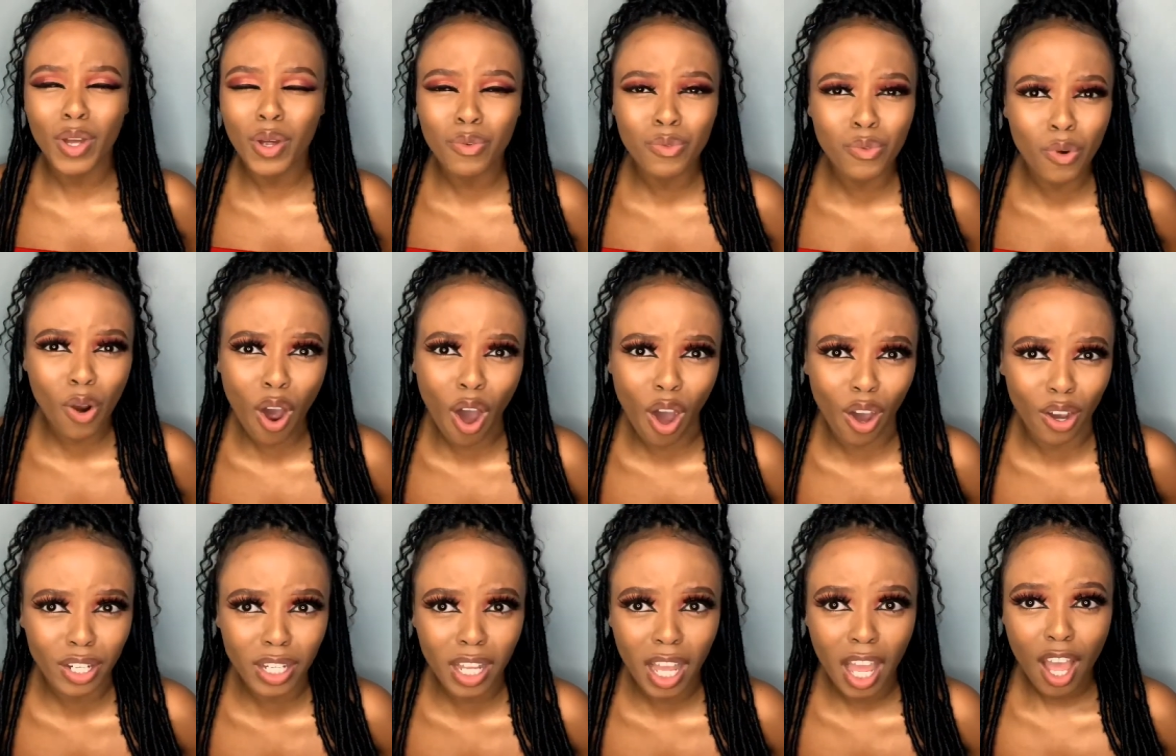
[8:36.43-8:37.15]

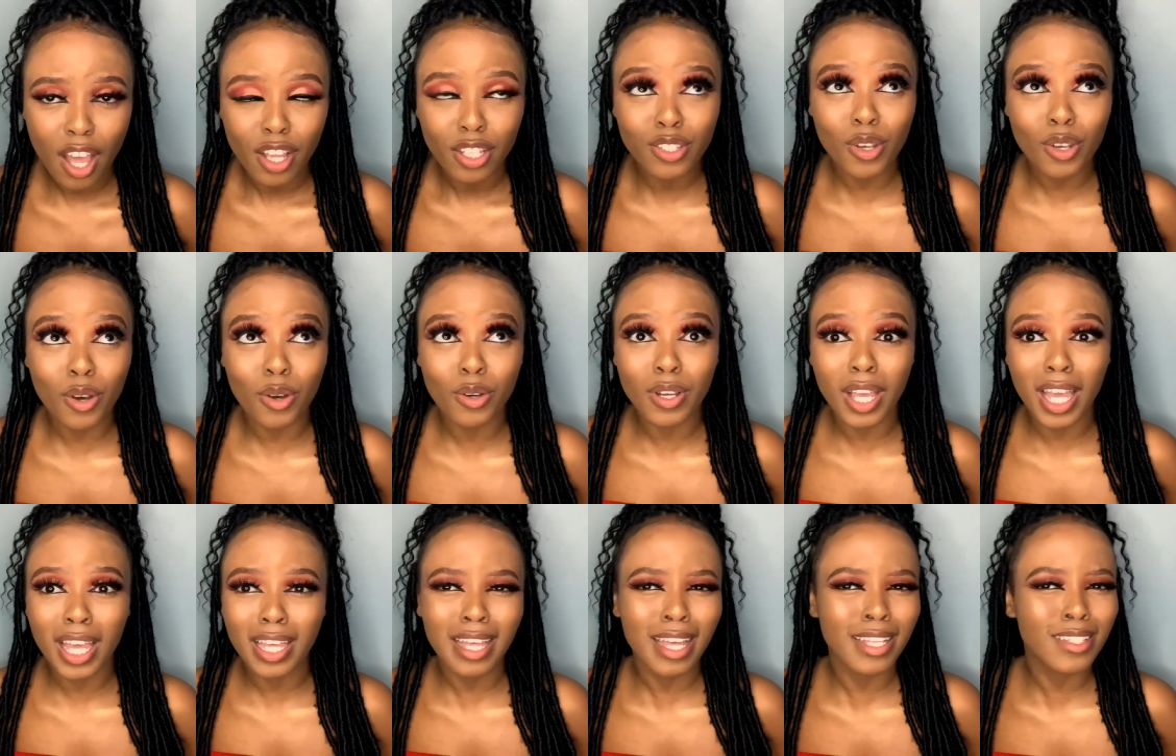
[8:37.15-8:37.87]
wrong
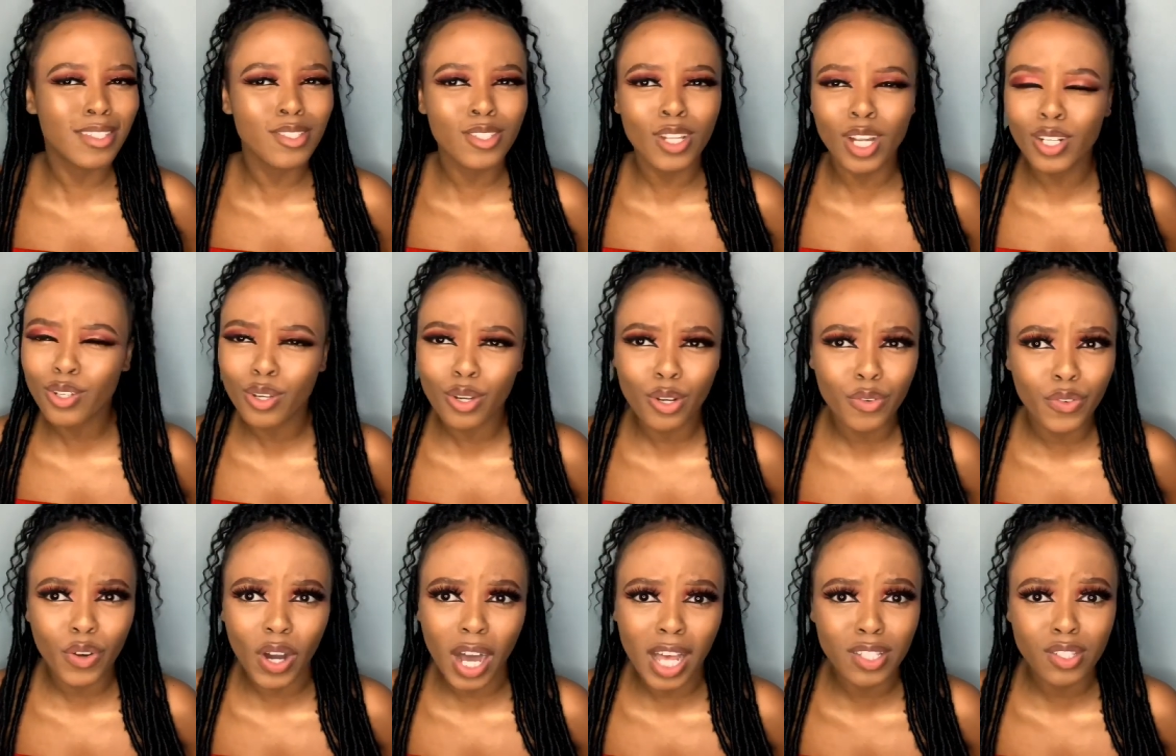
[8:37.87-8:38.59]
so it's not
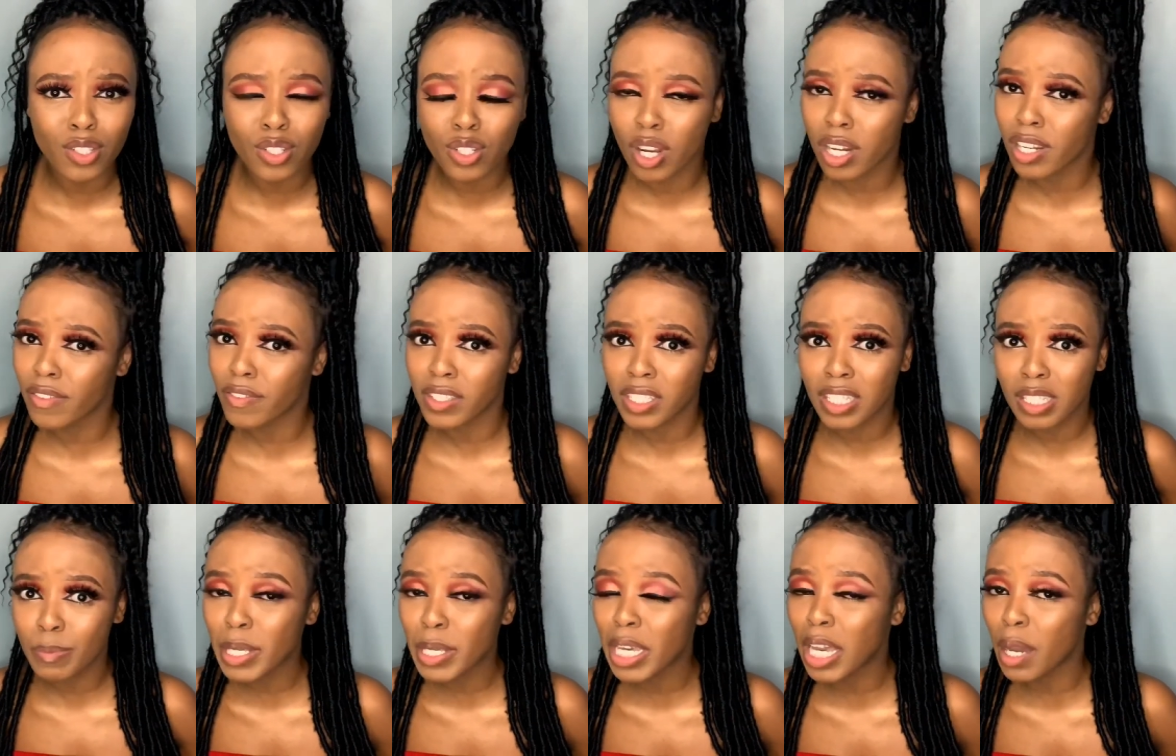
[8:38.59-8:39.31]
good for us to not even
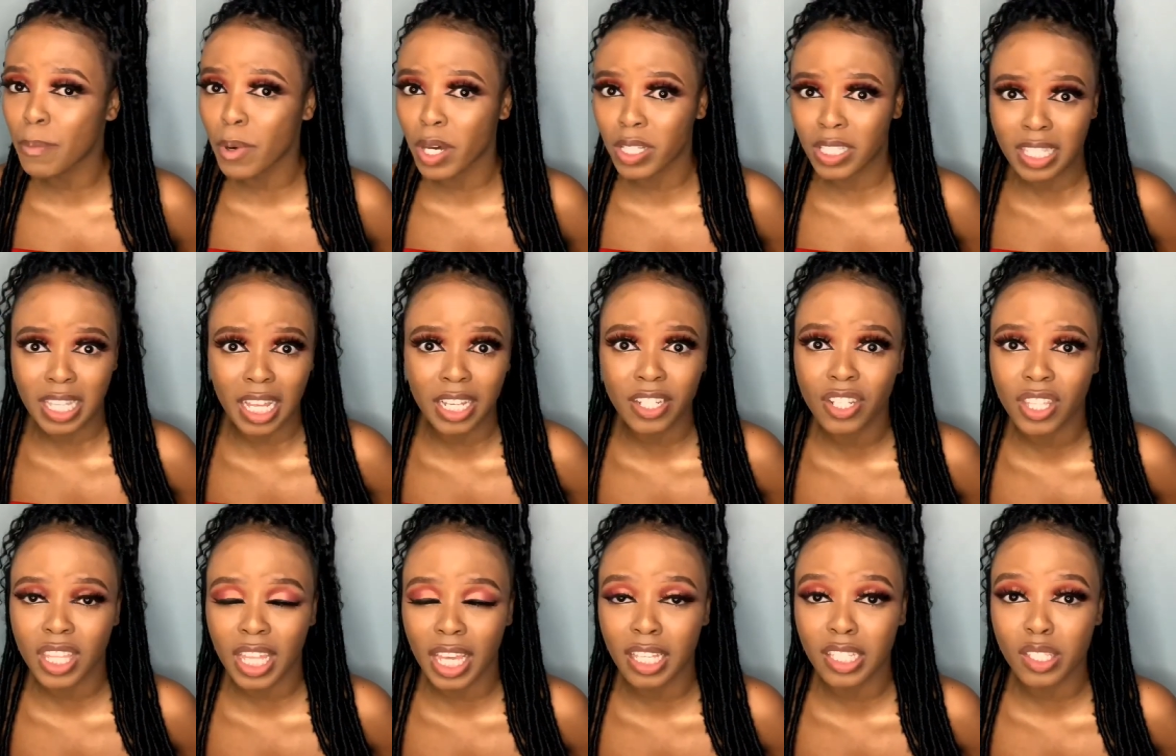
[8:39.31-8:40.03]
speak about
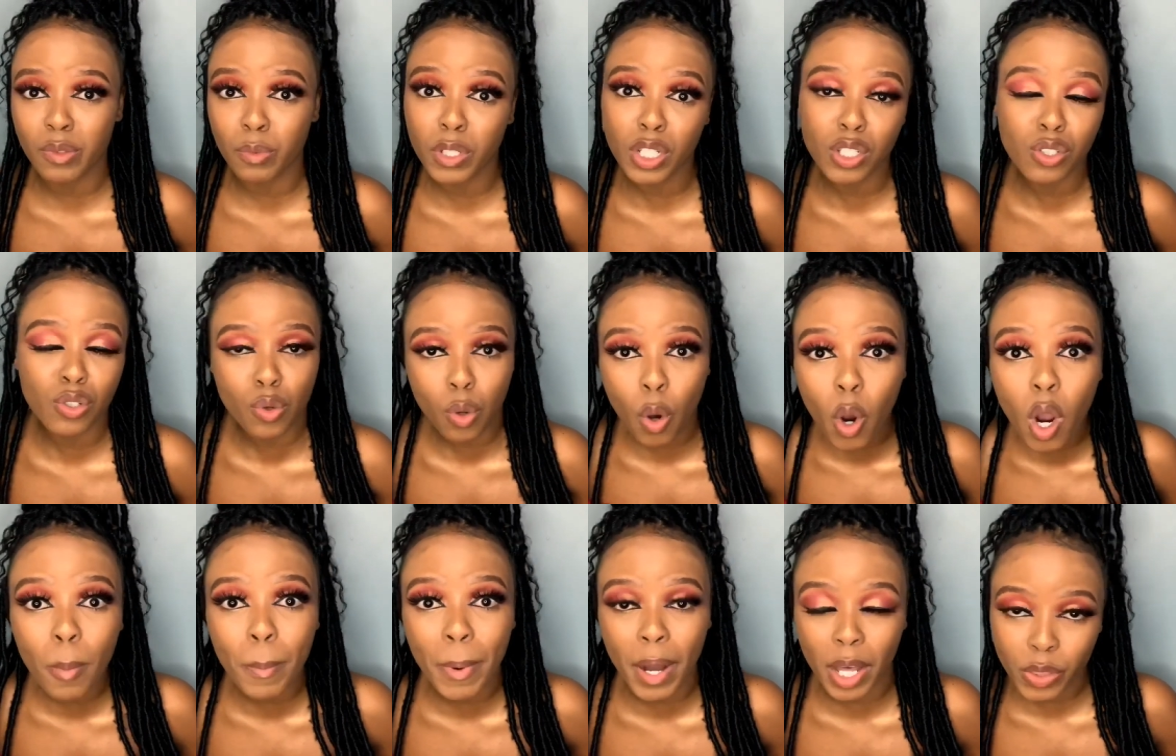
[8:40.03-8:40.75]
such things we need to
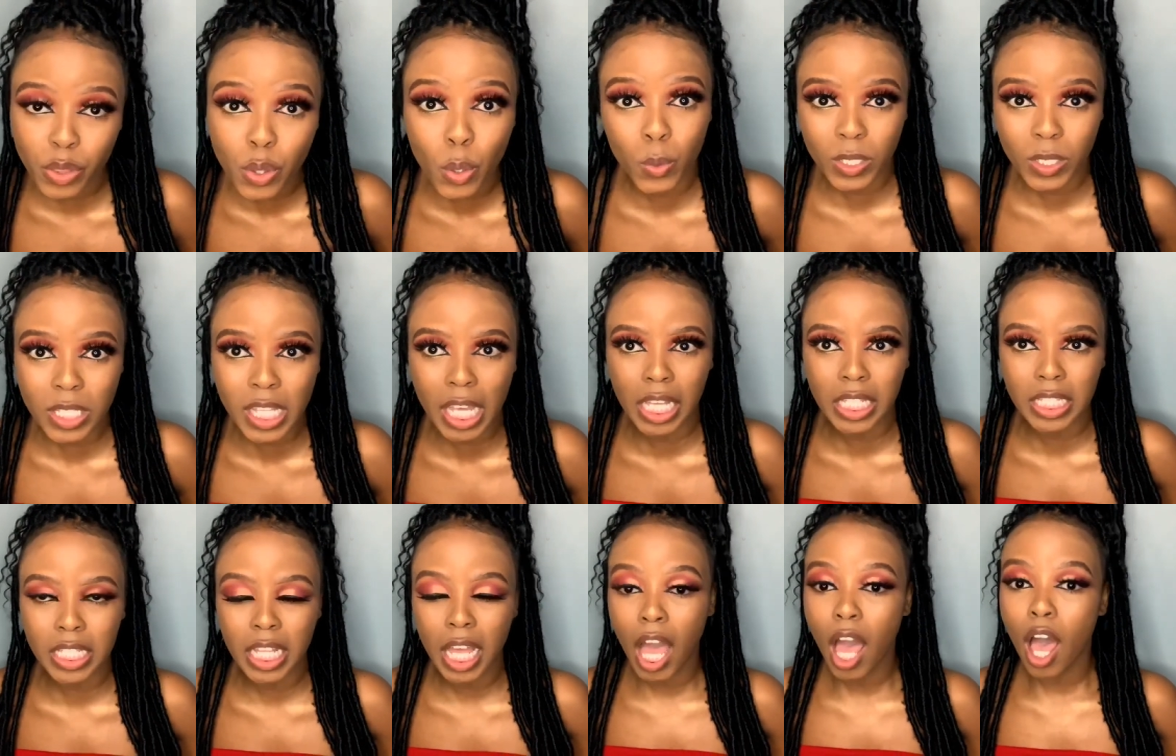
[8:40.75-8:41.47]
talk about those
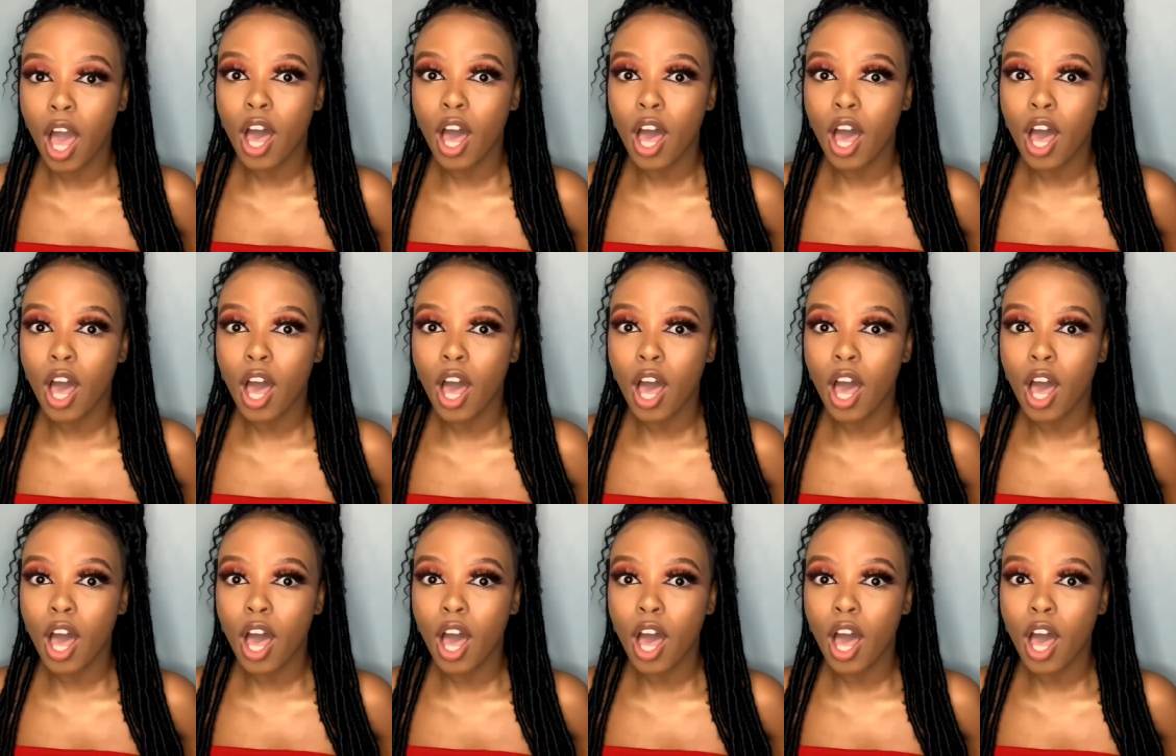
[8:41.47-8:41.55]
things